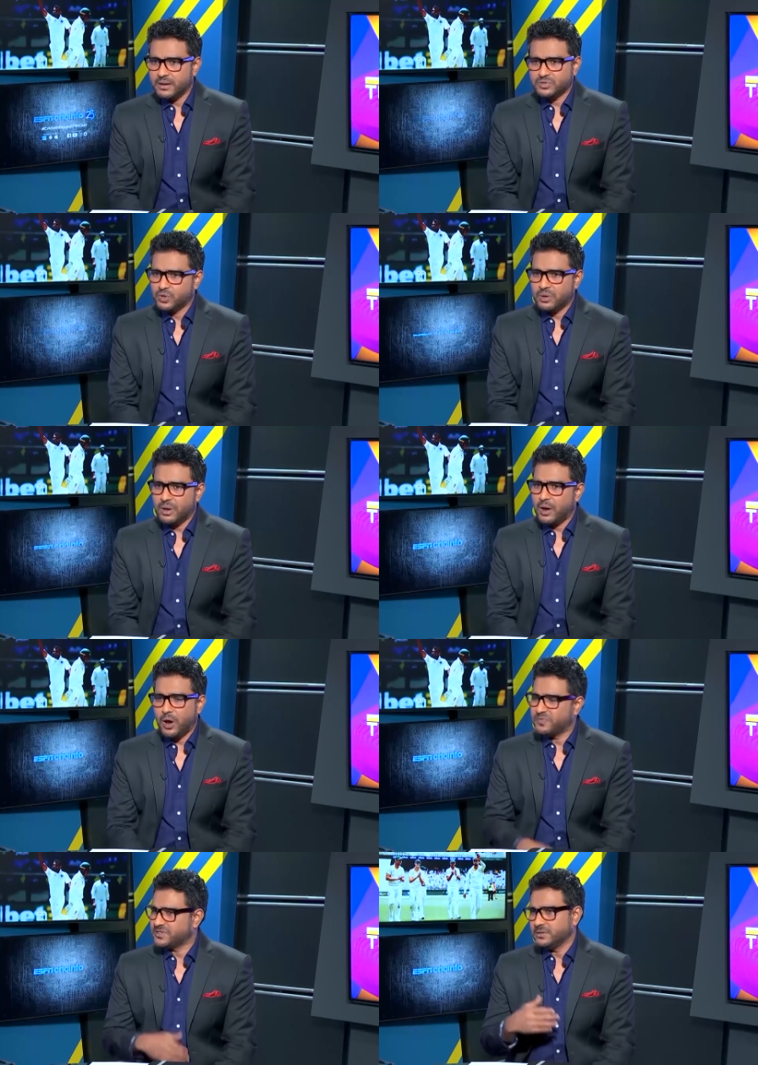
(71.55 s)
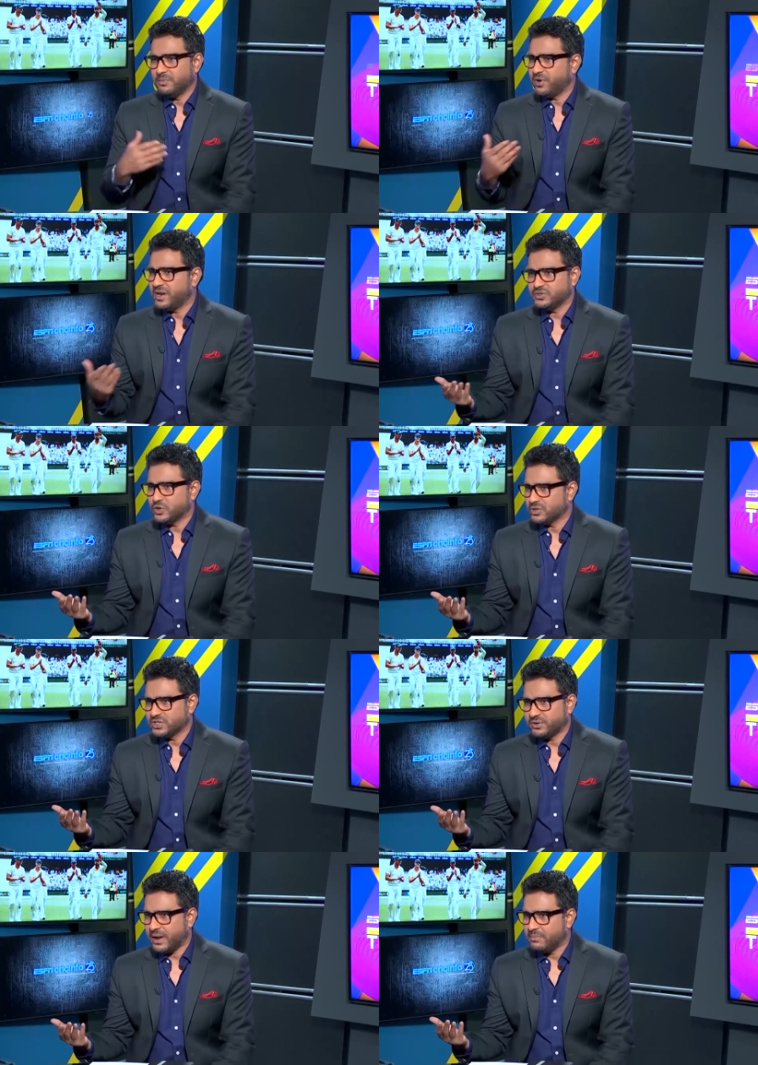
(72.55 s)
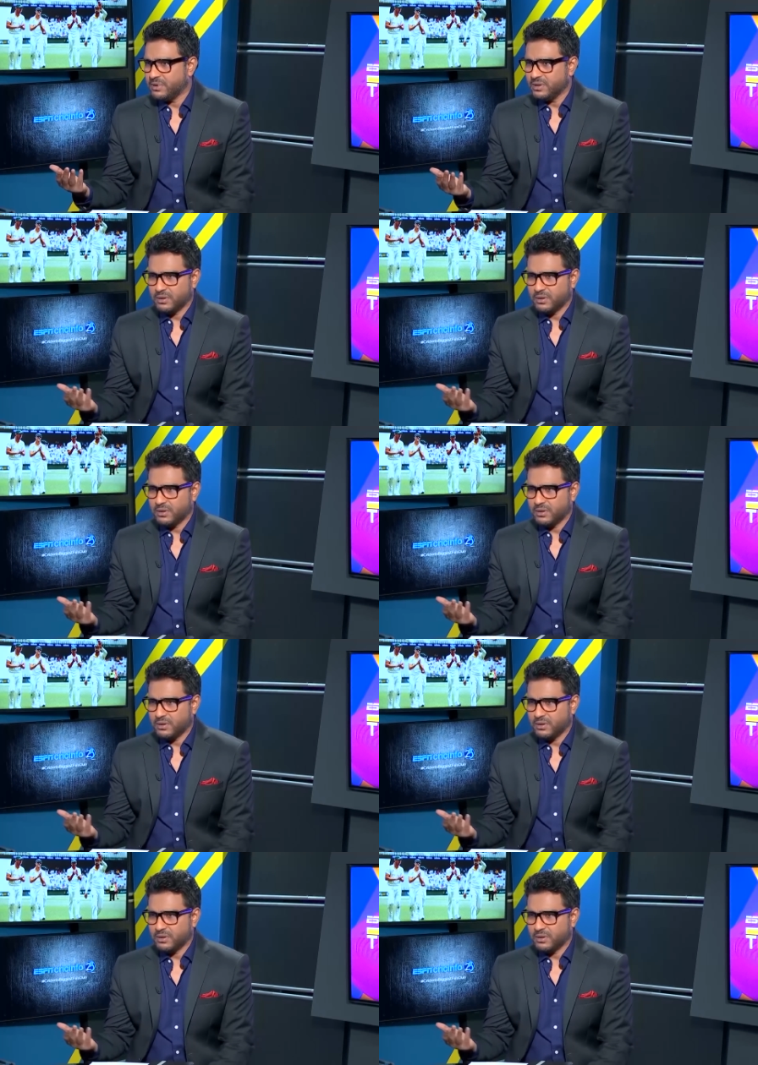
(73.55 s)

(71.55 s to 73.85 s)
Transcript: So obviously the brain is all scrambled, the